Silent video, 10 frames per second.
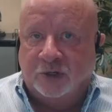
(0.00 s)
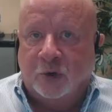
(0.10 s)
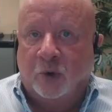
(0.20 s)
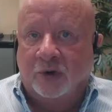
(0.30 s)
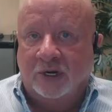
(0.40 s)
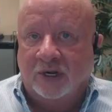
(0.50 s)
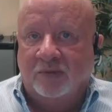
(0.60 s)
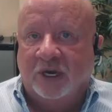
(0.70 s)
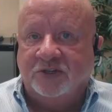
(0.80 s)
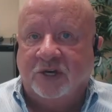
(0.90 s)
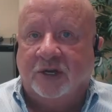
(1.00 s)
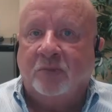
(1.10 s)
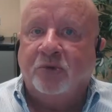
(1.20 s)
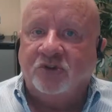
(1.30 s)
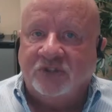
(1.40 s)
accordingly based on the
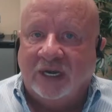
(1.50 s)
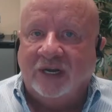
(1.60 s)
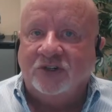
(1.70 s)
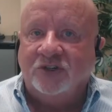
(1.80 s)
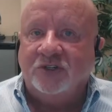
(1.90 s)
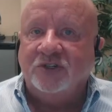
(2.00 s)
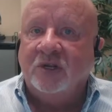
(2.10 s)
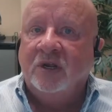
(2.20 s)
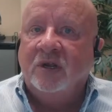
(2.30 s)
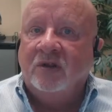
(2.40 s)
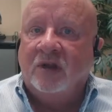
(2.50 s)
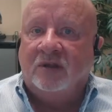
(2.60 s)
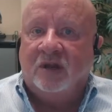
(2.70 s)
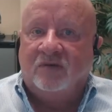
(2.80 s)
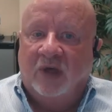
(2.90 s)
percentages that
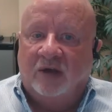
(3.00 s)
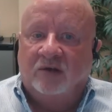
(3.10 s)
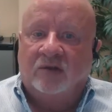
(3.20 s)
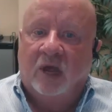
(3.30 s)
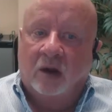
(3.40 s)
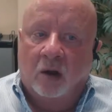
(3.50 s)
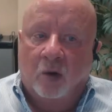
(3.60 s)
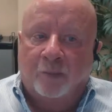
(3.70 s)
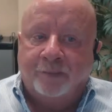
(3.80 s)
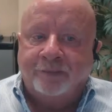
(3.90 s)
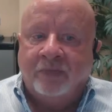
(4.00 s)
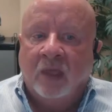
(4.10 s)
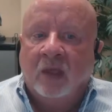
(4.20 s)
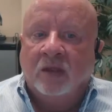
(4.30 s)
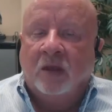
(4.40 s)
they value that home.
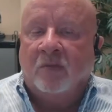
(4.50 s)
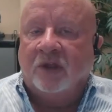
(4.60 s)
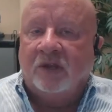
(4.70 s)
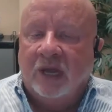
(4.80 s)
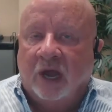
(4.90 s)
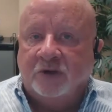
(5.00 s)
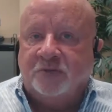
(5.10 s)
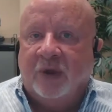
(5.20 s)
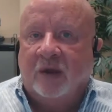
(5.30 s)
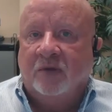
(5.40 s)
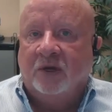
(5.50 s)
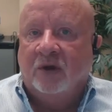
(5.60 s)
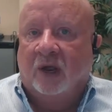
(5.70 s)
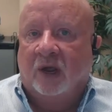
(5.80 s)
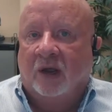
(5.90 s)
The monthly house payment
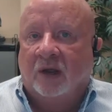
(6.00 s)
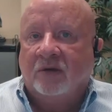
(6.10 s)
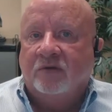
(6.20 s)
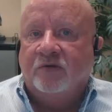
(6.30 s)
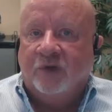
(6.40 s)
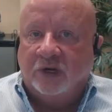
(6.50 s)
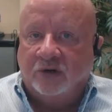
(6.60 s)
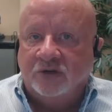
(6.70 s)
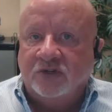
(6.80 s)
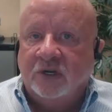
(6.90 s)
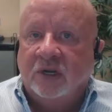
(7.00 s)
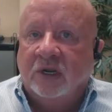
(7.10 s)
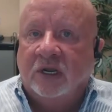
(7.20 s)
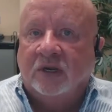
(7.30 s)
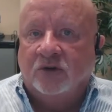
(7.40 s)
figures
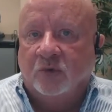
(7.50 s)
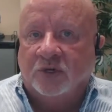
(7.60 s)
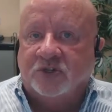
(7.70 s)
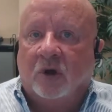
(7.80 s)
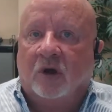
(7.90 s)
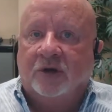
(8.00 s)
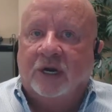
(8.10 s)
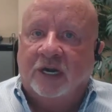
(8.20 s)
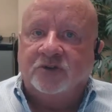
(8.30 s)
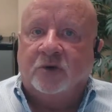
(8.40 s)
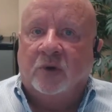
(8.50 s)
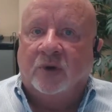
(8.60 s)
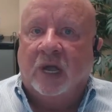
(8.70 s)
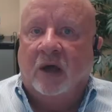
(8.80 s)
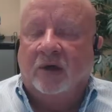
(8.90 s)
into what's called an escrow
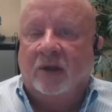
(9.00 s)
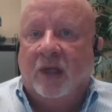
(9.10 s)
account, and